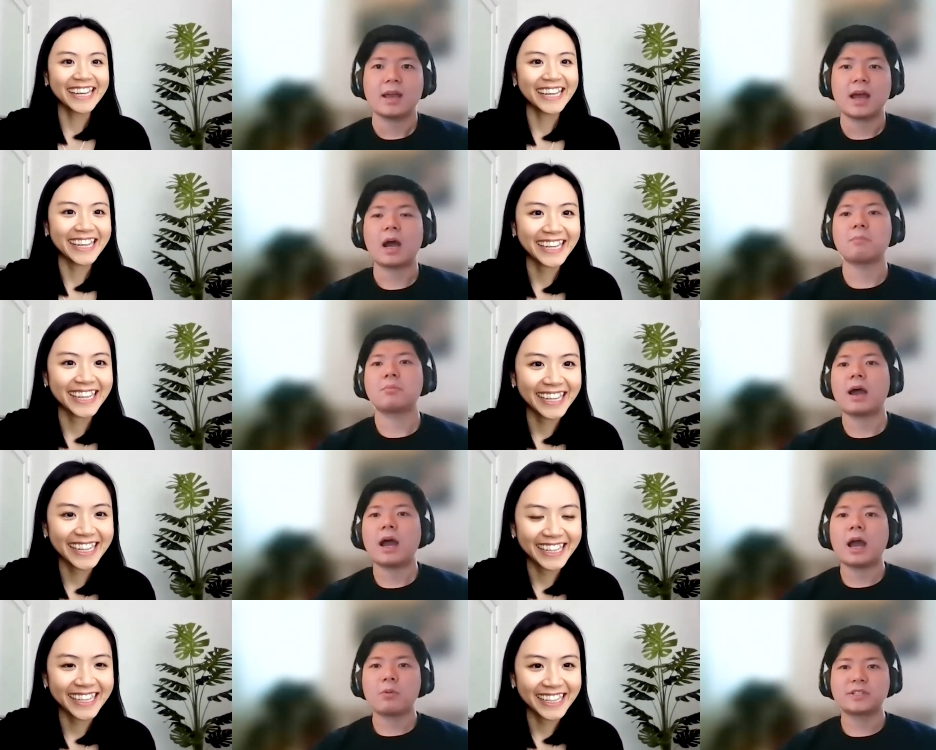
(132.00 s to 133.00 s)
Speaker 1: Uh,
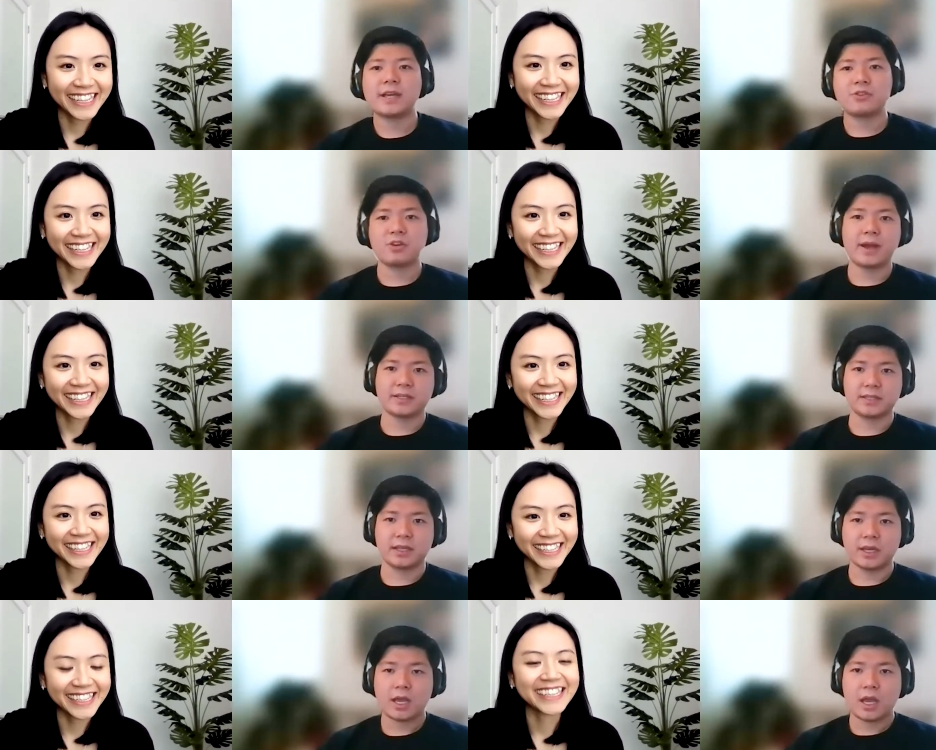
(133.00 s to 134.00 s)
I would say
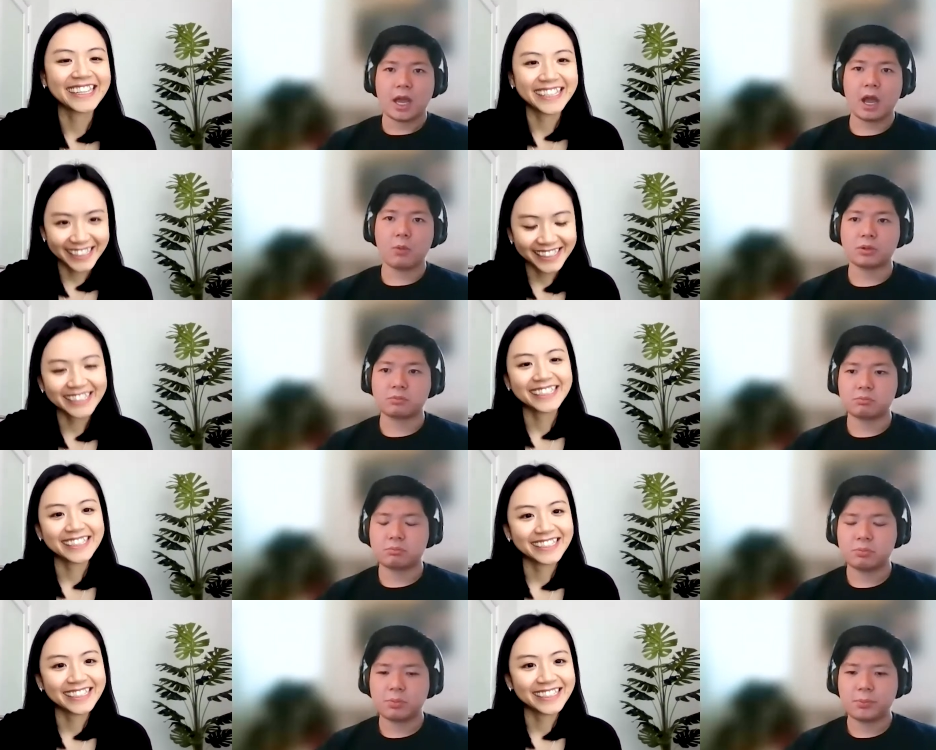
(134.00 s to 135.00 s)
tremendously. I would
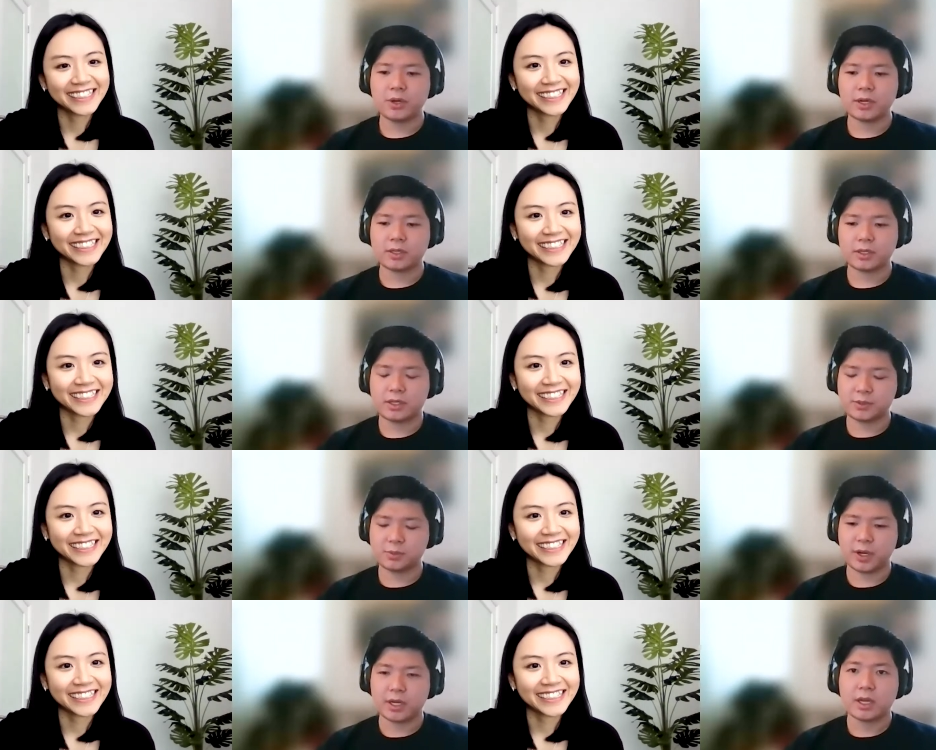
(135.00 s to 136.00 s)
put it this
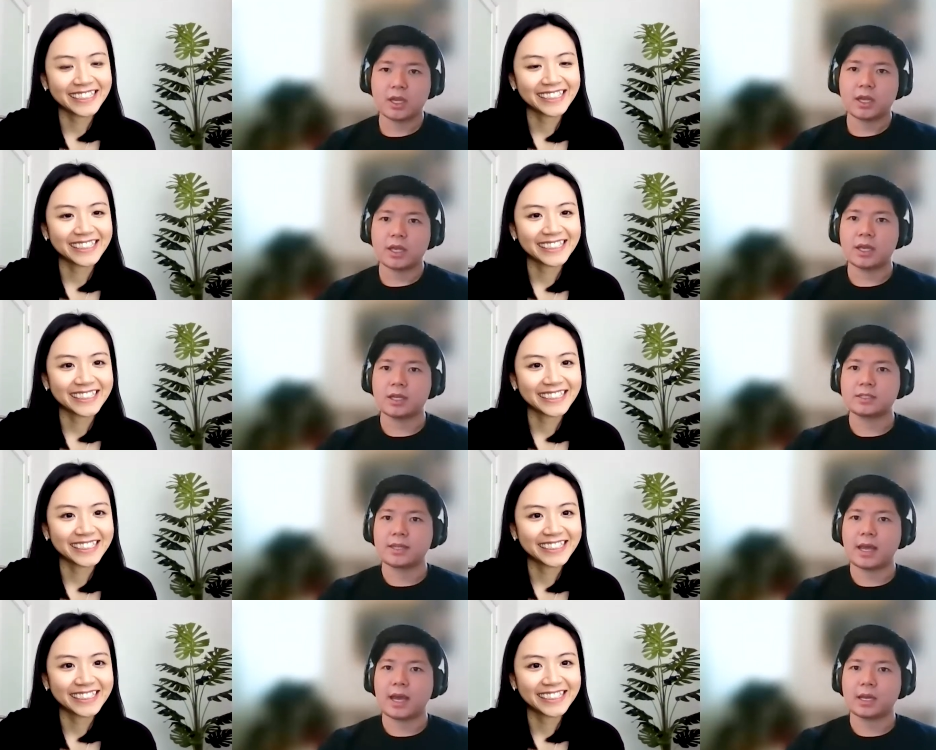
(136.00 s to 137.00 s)
way. It's
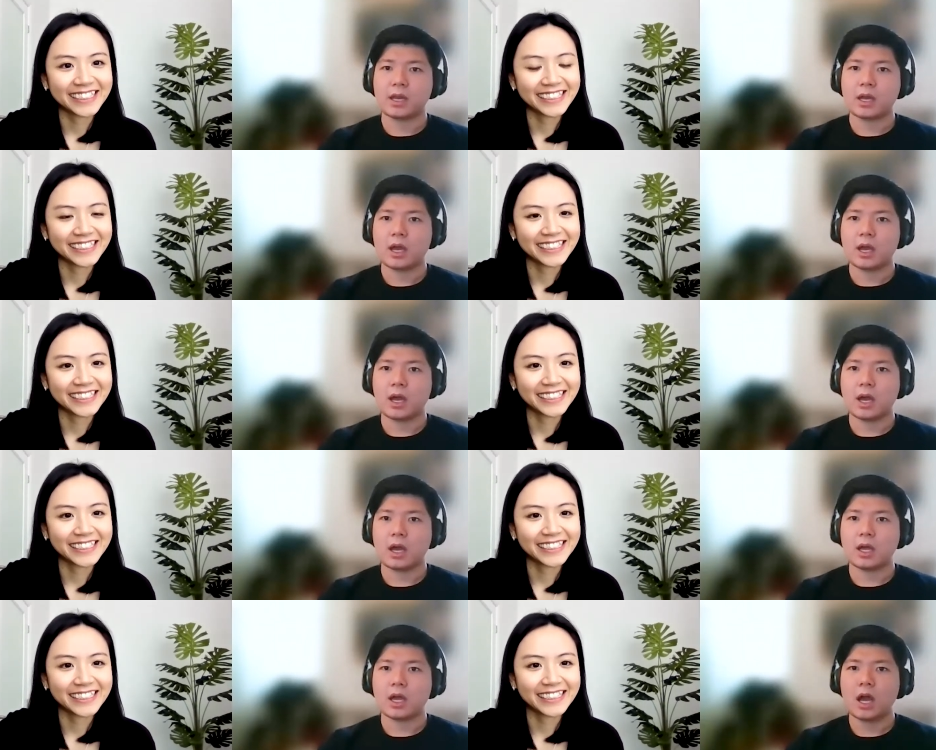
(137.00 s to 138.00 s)
that
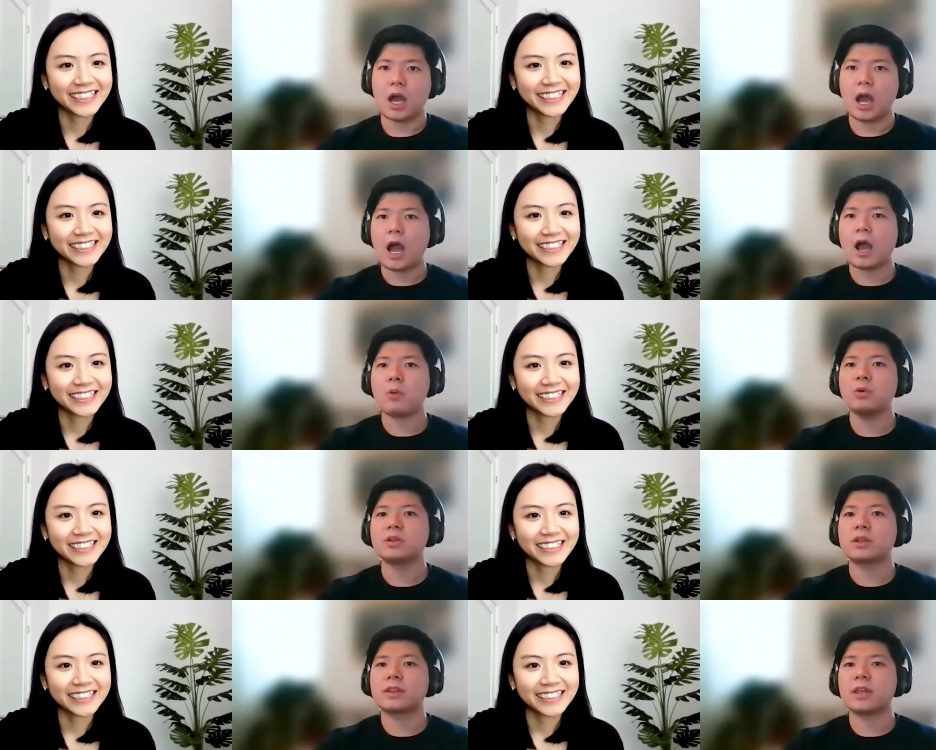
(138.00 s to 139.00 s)
I
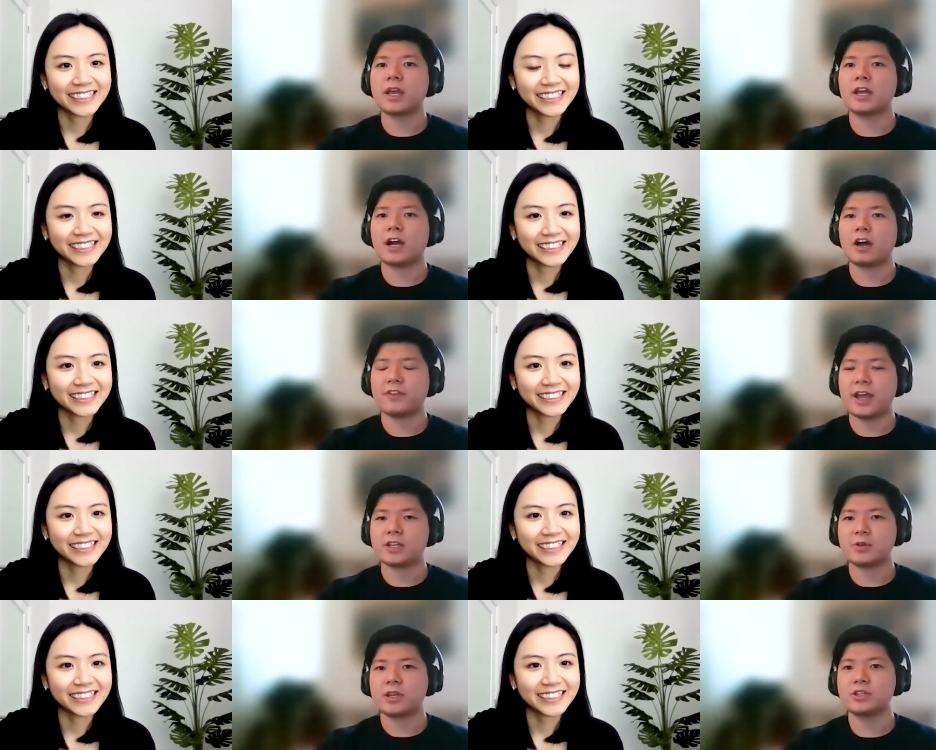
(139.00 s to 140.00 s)
wouldn't think of a
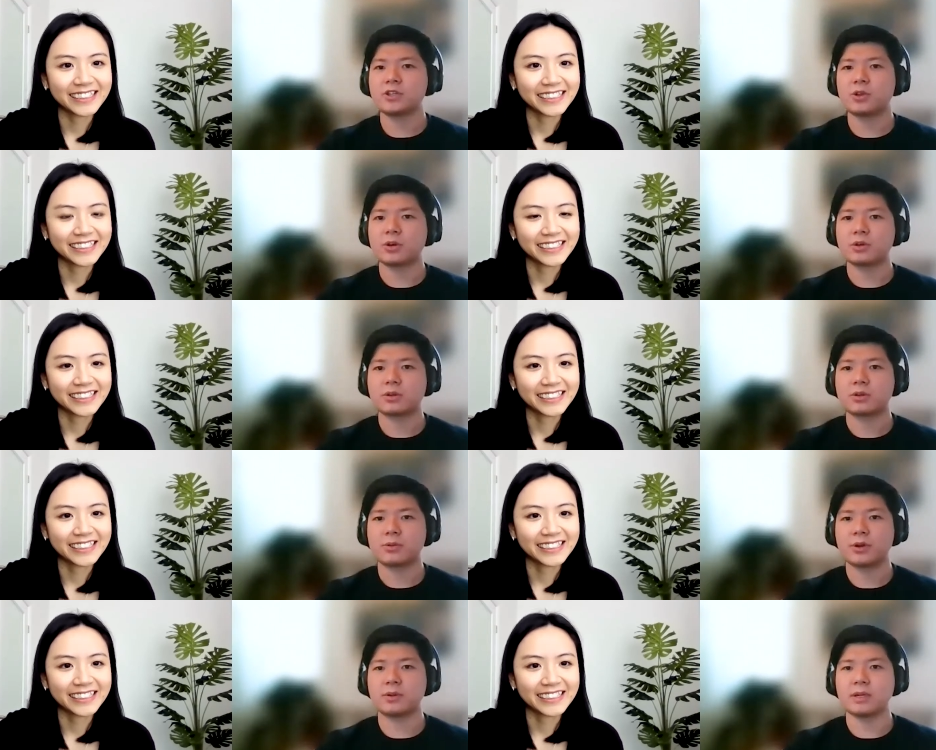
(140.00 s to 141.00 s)
traditional
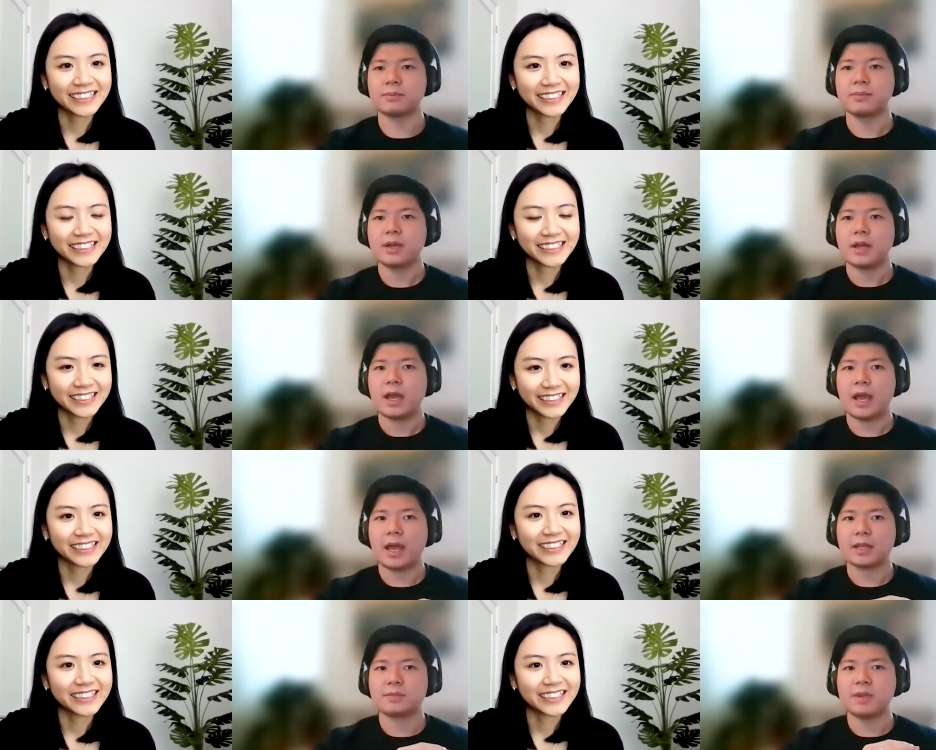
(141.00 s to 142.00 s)
curriculum
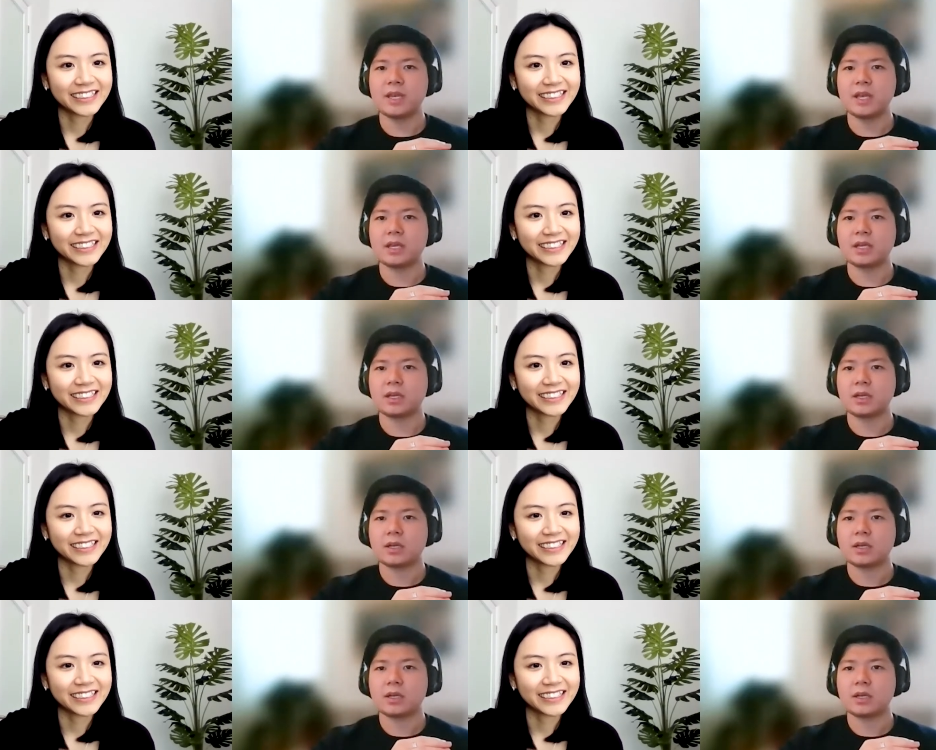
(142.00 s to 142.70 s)
as being